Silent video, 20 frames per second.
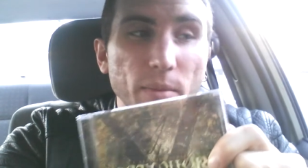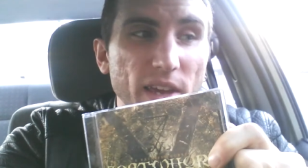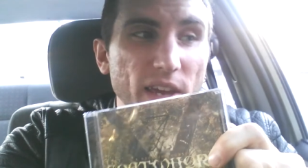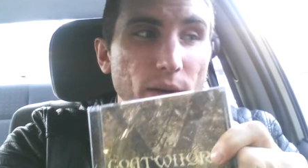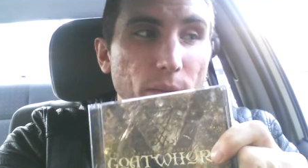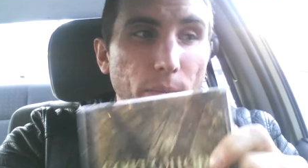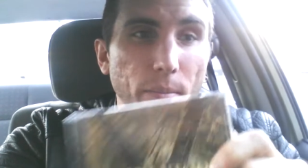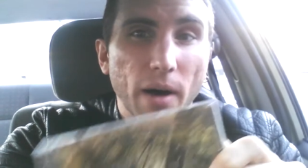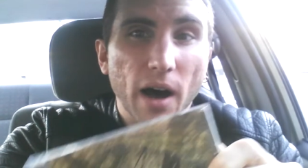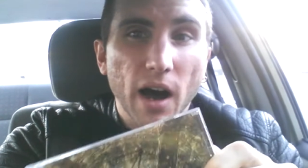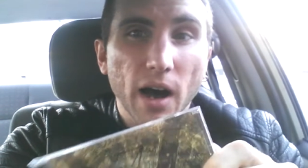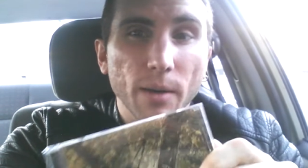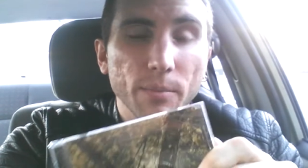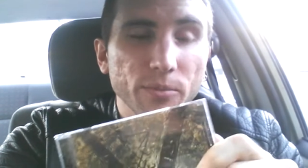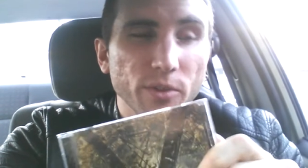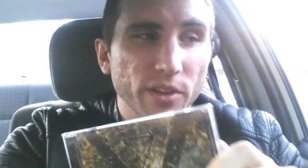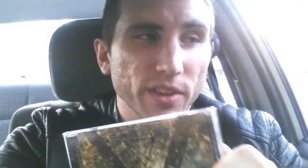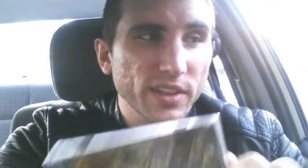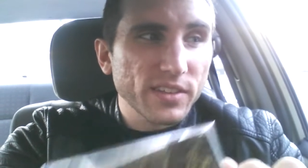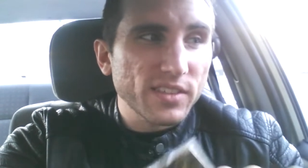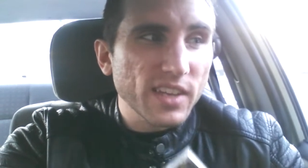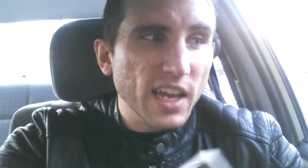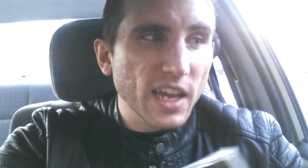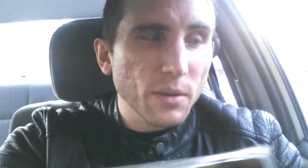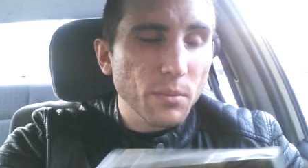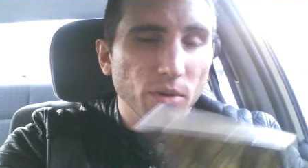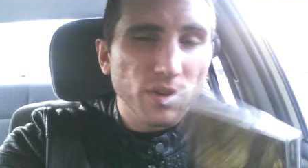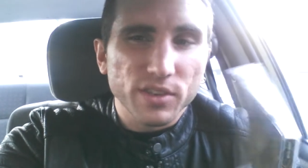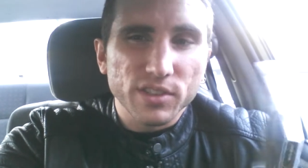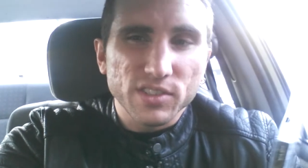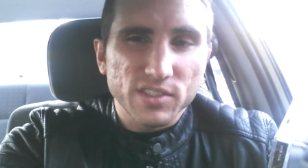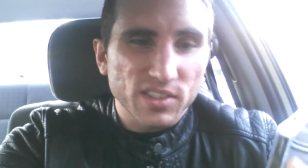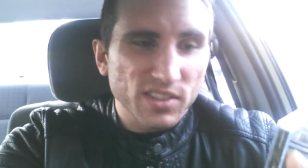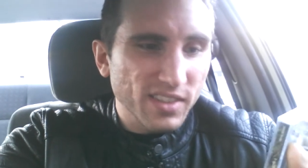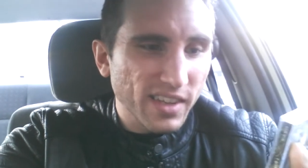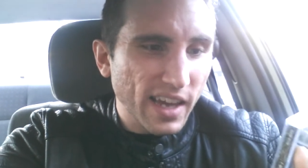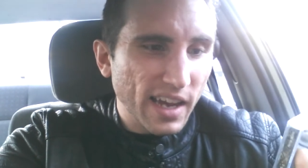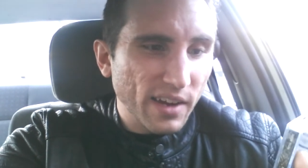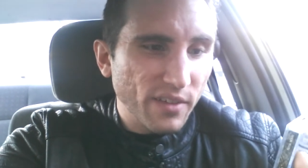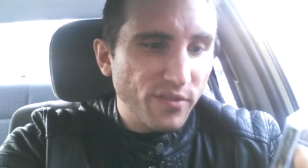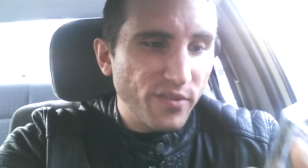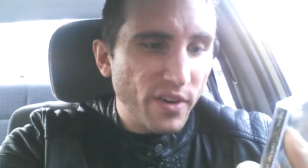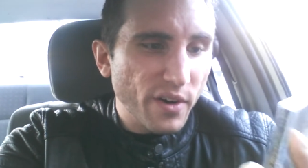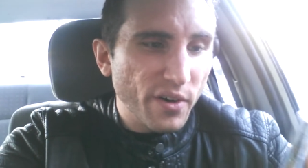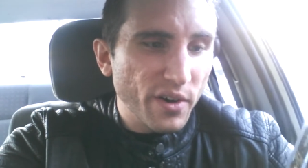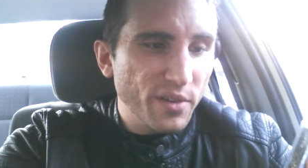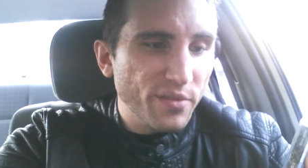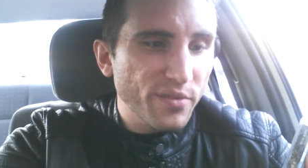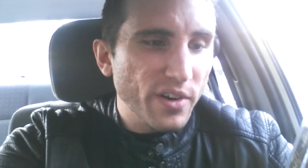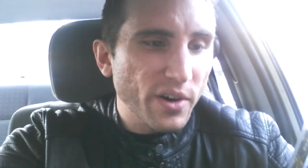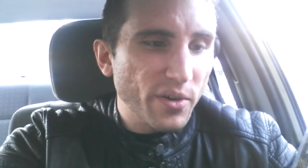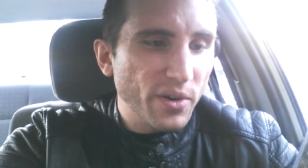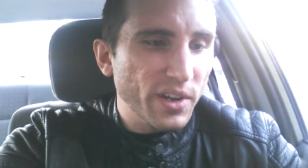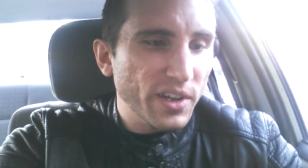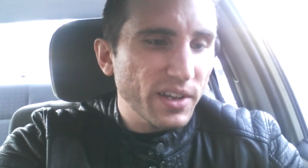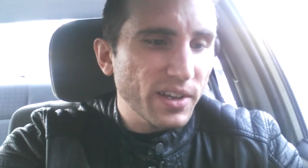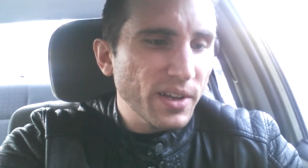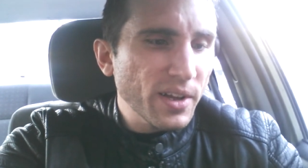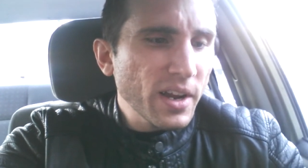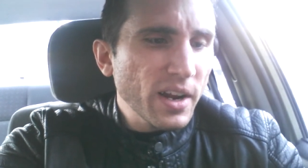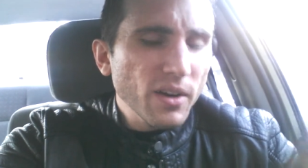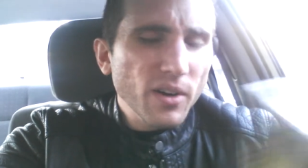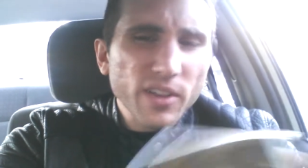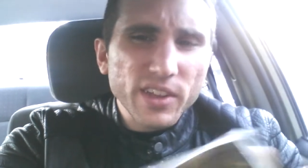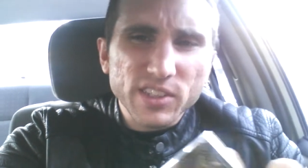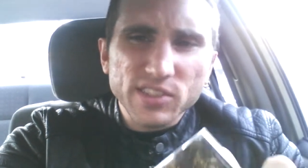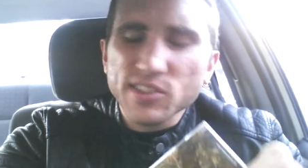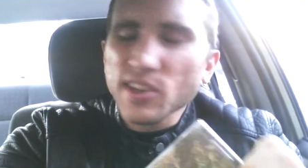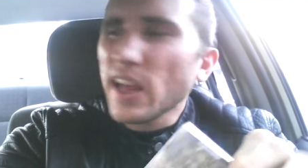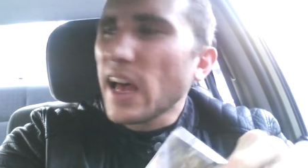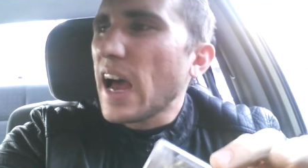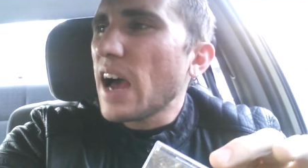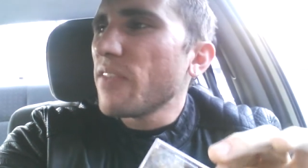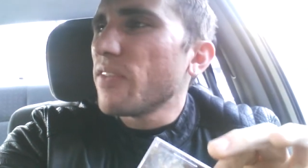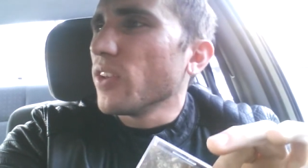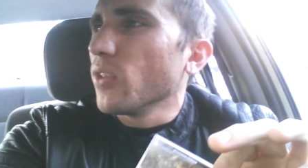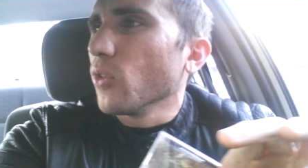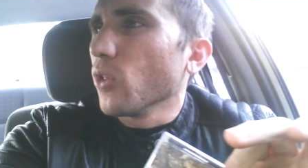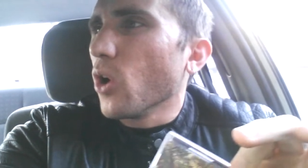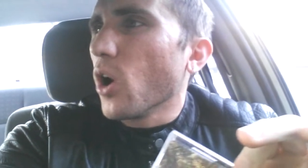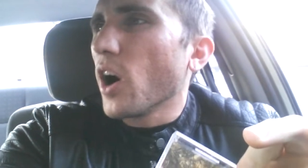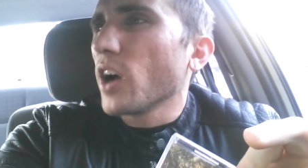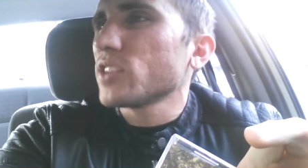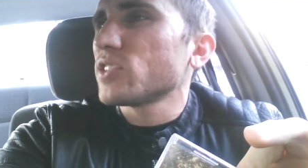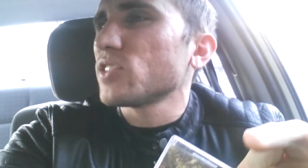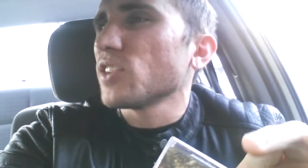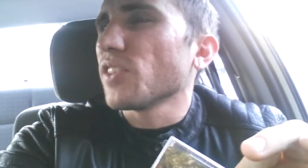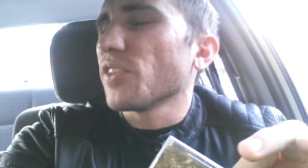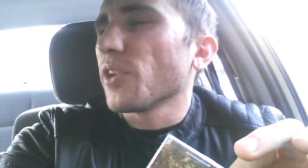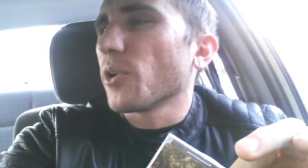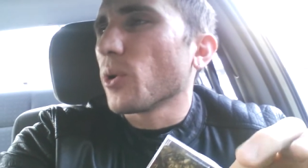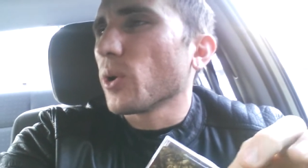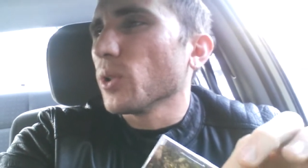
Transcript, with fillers: be embalmed on the table. This is like very, very. Well, they still haven't lost it. They're